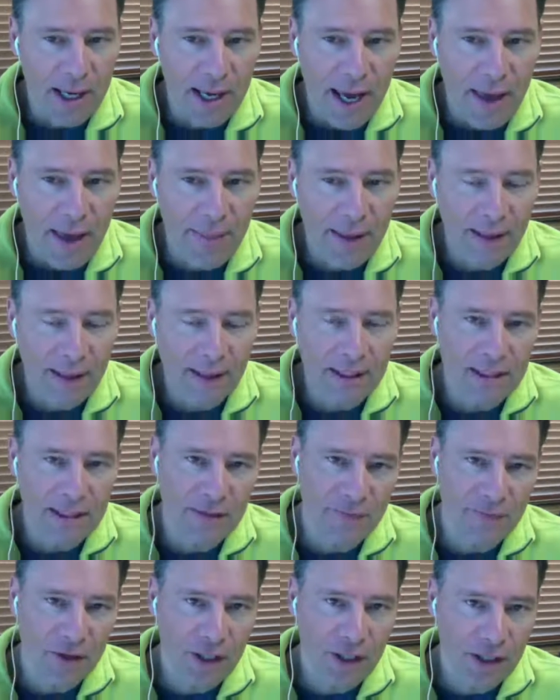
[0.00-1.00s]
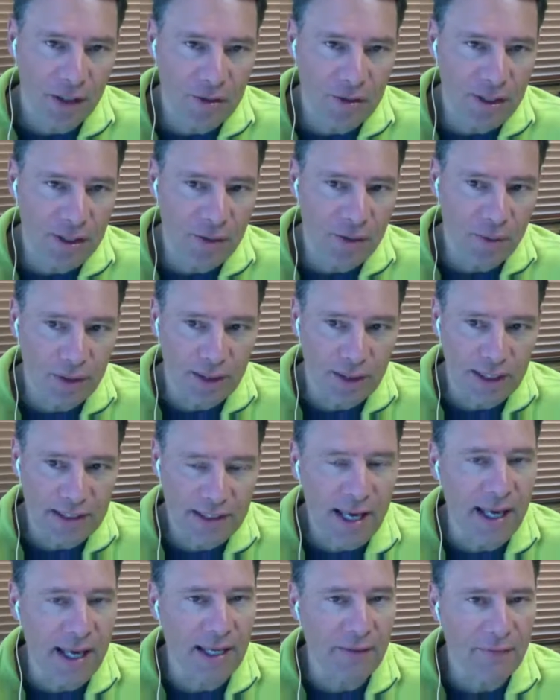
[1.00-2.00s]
And then listen very closely to what they say.